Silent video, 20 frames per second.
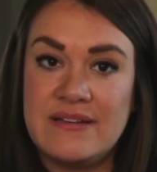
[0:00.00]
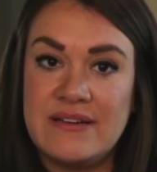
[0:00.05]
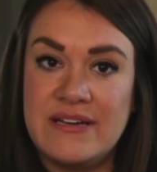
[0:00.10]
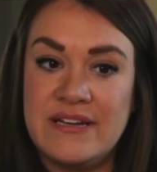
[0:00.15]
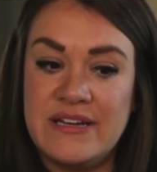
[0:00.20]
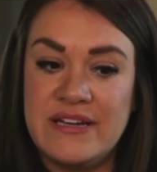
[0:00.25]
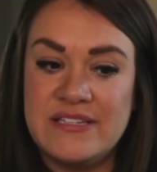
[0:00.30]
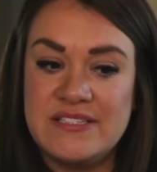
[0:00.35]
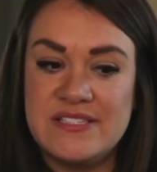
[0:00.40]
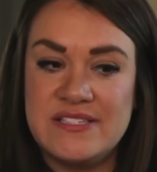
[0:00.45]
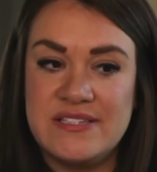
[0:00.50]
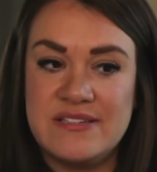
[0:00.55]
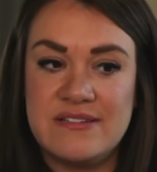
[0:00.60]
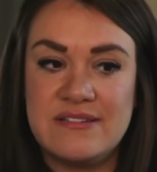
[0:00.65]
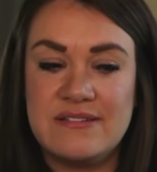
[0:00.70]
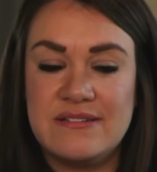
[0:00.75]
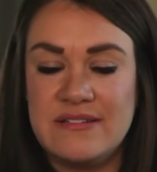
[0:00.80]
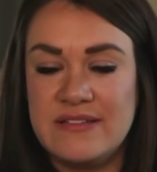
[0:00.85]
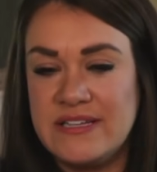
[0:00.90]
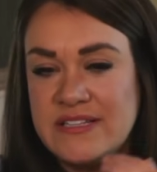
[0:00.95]
And
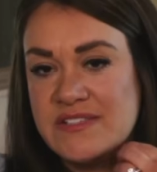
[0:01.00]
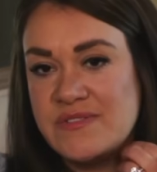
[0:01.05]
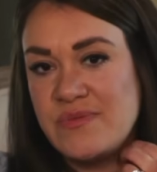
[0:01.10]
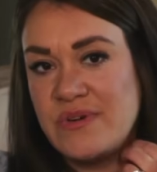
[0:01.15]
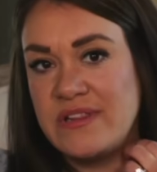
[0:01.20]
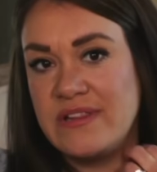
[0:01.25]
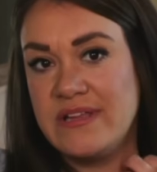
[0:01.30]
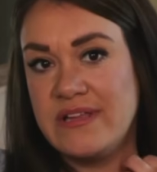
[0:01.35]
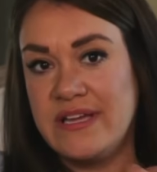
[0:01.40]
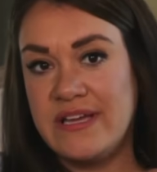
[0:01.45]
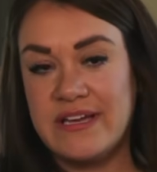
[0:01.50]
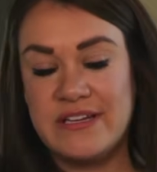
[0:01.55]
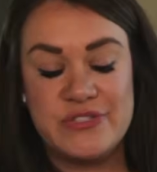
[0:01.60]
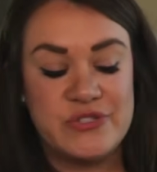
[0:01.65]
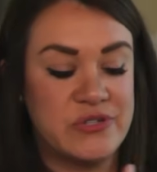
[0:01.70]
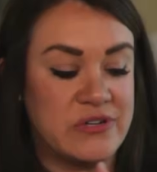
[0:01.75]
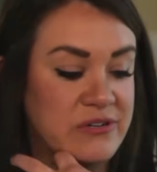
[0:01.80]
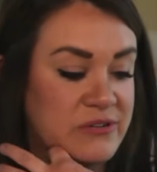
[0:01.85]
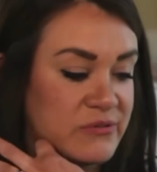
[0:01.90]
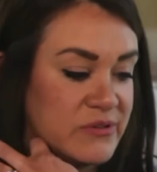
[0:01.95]
that's one thing I
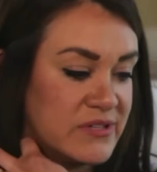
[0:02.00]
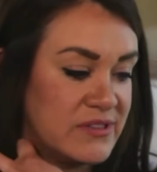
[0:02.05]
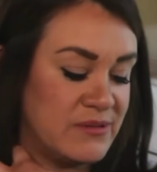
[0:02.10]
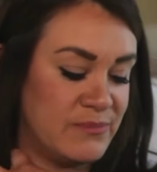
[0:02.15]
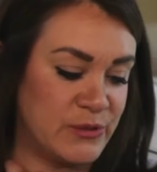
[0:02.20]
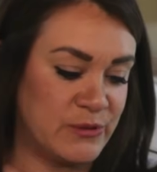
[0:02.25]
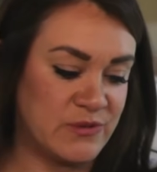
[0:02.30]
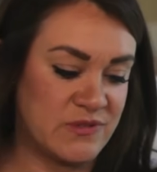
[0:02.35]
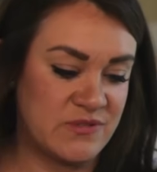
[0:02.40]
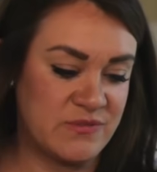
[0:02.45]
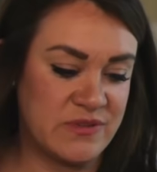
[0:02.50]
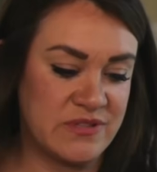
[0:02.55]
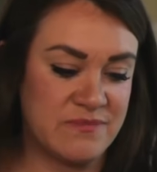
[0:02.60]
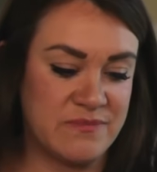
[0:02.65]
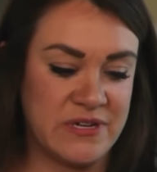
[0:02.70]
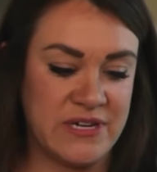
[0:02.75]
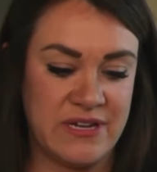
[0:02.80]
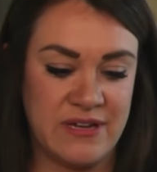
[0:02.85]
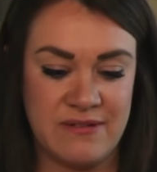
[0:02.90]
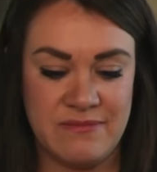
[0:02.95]
struggle with the most with
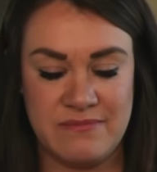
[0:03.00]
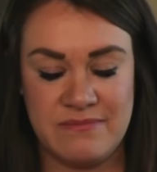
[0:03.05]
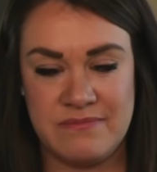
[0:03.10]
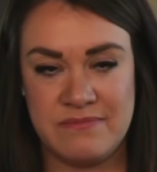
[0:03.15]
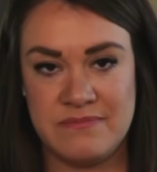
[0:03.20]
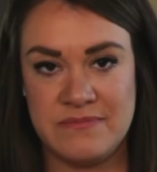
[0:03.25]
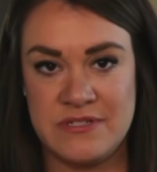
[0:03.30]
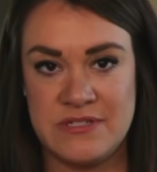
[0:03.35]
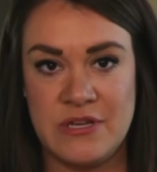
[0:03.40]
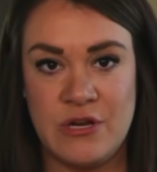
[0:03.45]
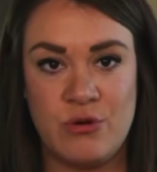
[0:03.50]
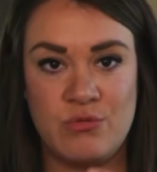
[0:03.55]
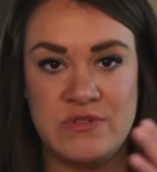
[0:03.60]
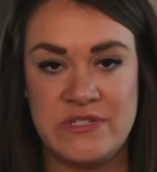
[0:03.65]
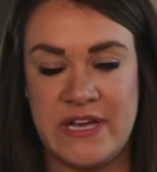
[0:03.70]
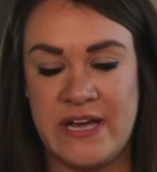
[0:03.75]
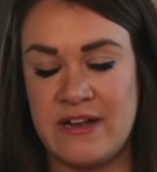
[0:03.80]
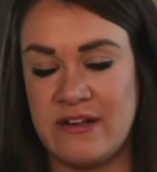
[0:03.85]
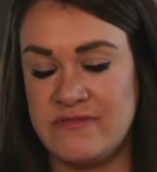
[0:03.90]
my own dad.